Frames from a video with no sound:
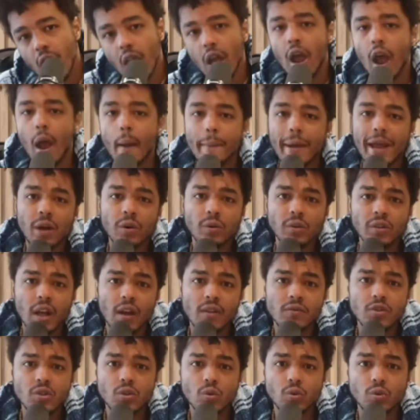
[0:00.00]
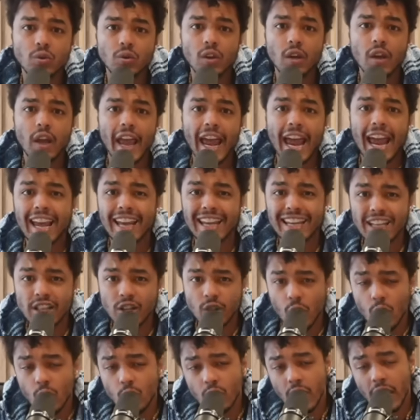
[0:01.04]
A man who loves you and
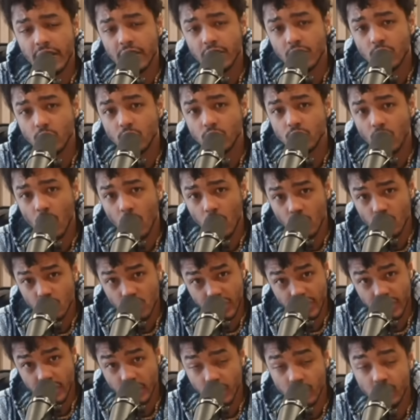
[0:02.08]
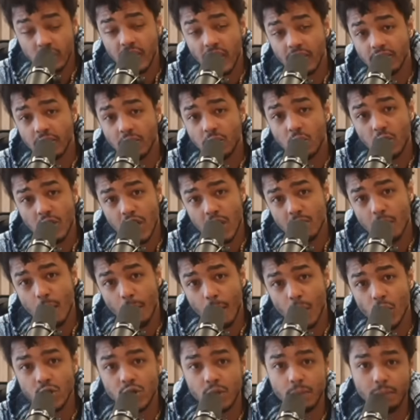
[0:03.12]
who knows you love him will never
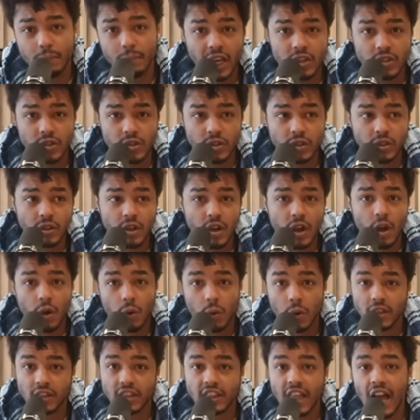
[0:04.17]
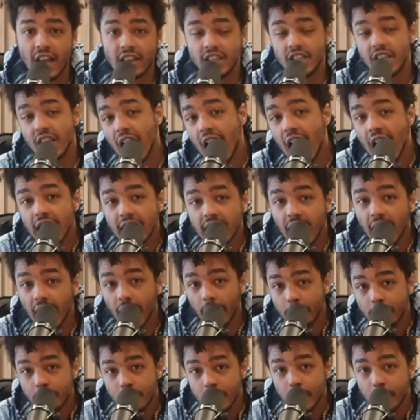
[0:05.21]
post a picture with
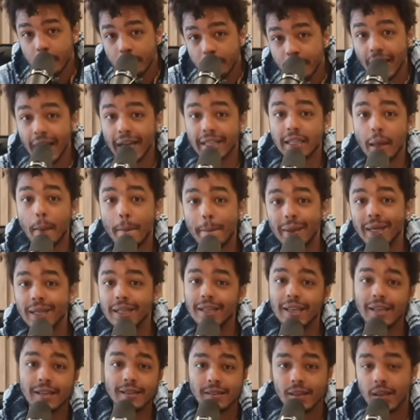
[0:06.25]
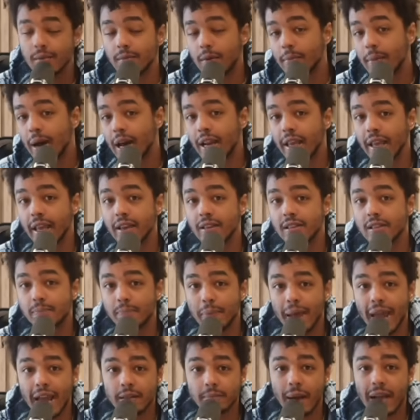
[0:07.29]
Tatiana at the BDSM about to get
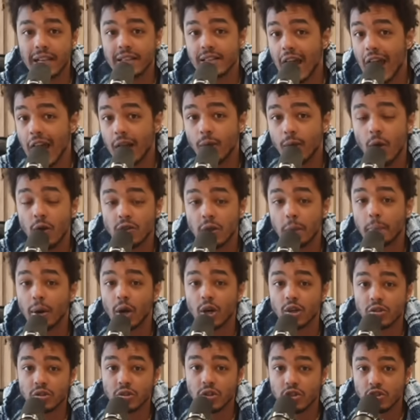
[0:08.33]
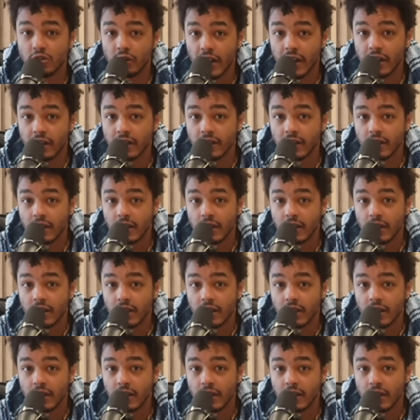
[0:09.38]
spanked by Tyrone, the personal trainer.